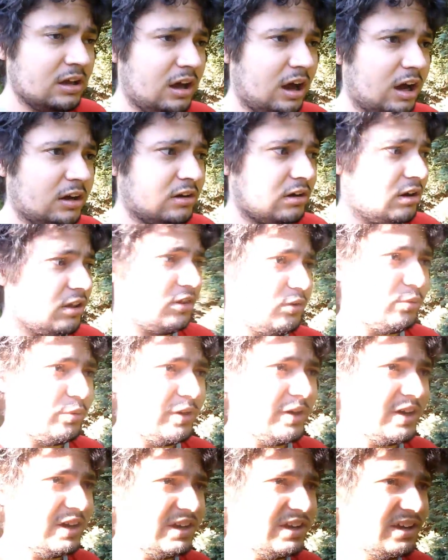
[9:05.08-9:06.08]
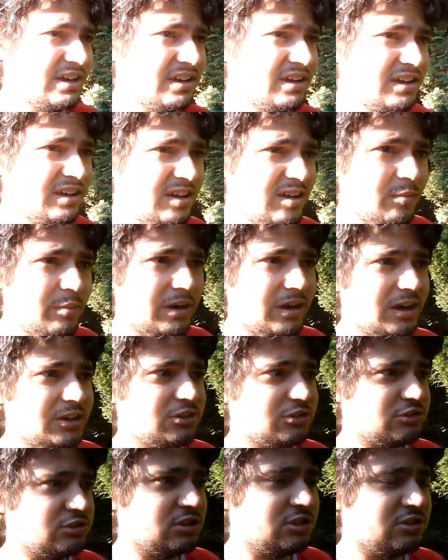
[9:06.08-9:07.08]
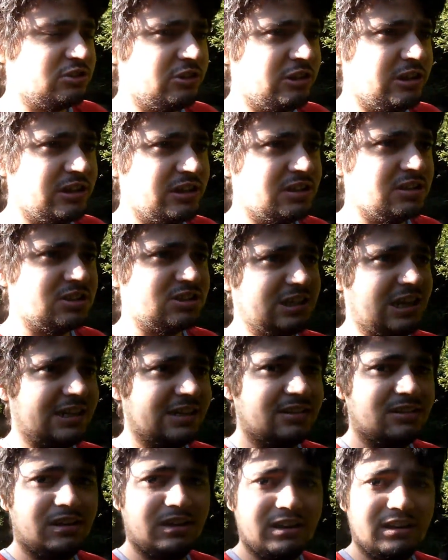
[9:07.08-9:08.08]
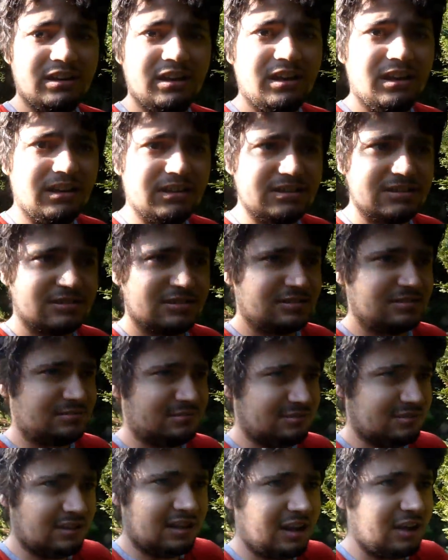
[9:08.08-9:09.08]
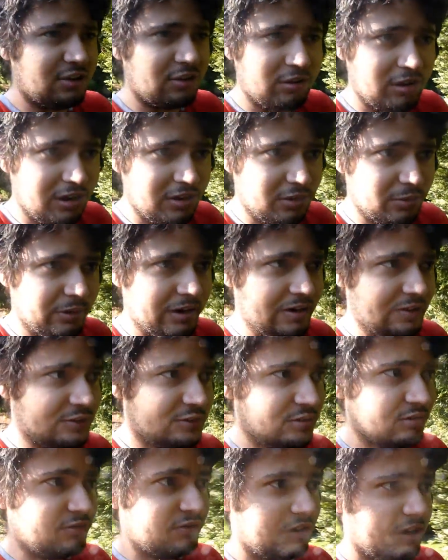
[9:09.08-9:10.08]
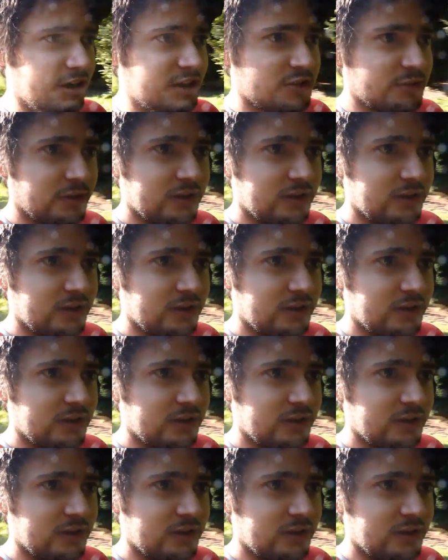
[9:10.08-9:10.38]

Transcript: I don't like the way Bellatrix Lestrange shattered like glass. I don't like the way the 2 fights were